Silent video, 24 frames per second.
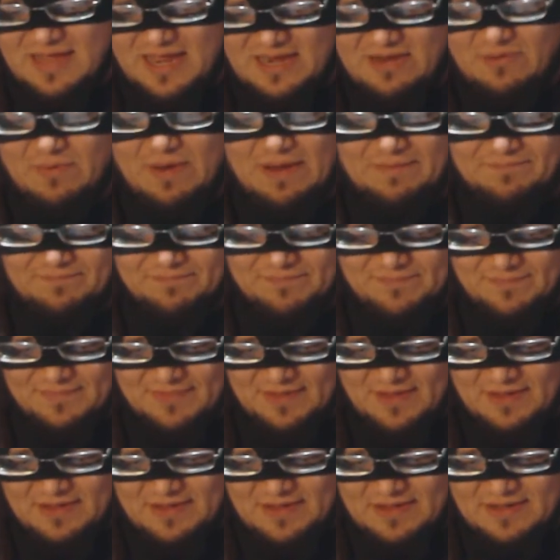Anyway,
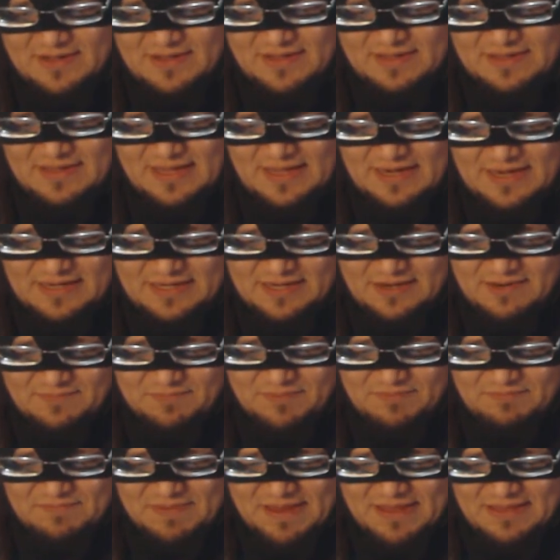it ended
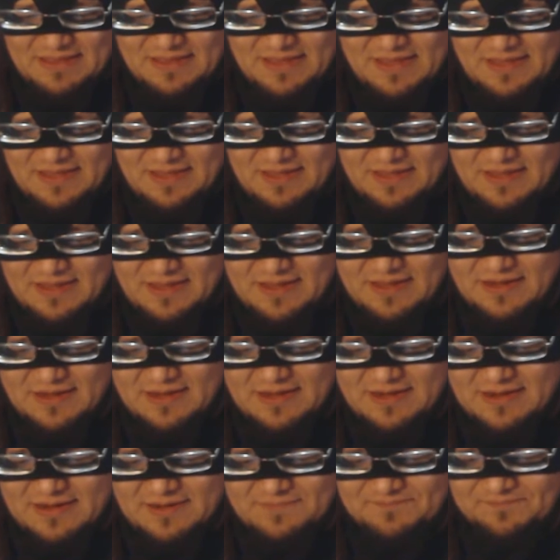up with Bayley.
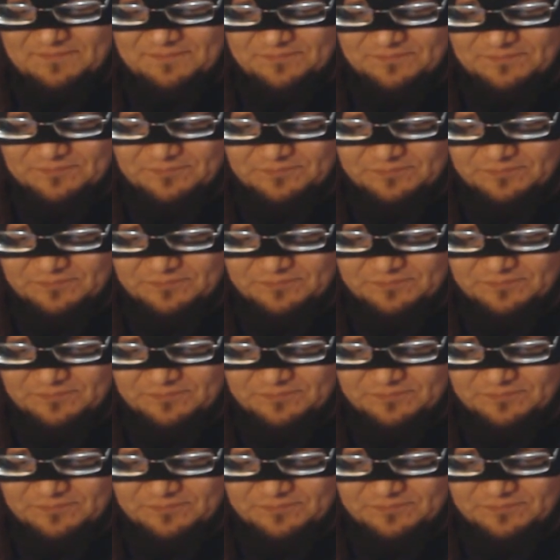You